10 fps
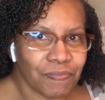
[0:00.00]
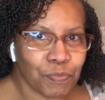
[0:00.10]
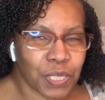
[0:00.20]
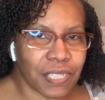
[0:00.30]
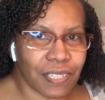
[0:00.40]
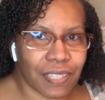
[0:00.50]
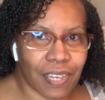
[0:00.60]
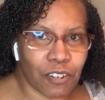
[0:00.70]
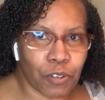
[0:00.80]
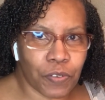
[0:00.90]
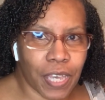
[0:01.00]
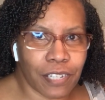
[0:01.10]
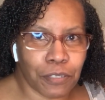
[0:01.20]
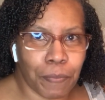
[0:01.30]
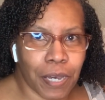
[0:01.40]
Please hit that
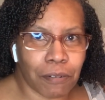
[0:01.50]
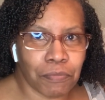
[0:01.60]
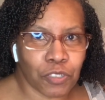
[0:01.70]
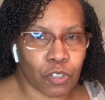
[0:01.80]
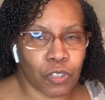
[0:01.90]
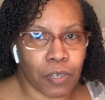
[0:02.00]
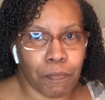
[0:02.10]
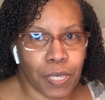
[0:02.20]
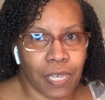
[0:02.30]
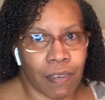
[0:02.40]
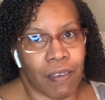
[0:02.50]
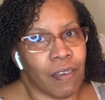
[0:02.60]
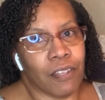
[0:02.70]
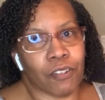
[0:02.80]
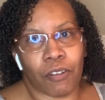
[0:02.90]
notification bell so you can be
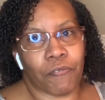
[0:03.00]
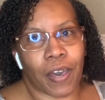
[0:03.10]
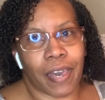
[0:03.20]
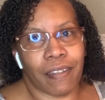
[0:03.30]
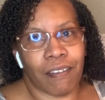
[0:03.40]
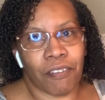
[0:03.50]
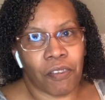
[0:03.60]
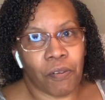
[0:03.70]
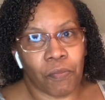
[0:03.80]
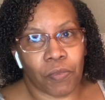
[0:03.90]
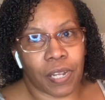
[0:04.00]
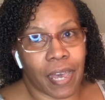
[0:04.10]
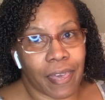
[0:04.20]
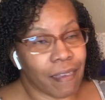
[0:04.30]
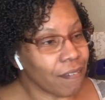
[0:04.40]
notified when
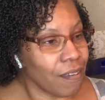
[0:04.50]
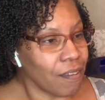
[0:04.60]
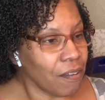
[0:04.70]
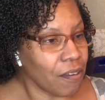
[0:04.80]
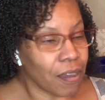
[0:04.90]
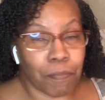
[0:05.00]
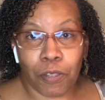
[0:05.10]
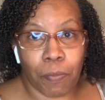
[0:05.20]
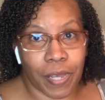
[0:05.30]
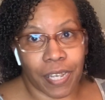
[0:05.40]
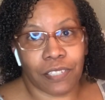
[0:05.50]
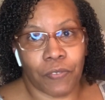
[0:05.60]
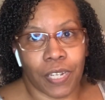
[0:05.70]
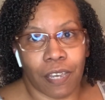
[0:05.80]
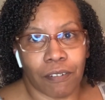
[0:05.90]
I upload my next
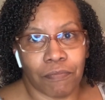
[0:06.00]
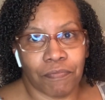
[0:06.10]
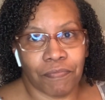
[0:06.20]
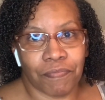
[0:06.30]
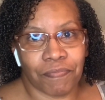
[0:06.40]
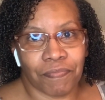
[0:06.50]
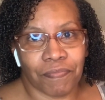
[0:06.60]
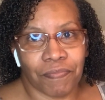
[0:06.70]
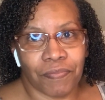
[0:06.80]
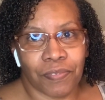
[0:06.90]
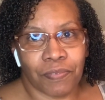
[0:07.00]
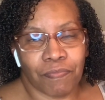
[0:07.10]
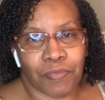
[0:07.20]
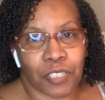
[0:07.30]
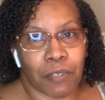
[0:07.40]
video.
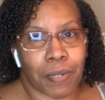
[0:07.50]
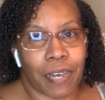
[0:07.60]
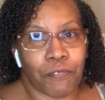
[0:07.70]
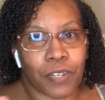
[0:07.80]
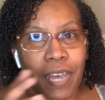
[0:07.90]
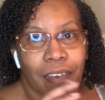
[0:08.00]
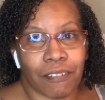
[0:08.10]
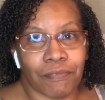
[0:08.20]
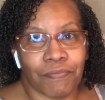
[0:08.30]
Goodbye for now.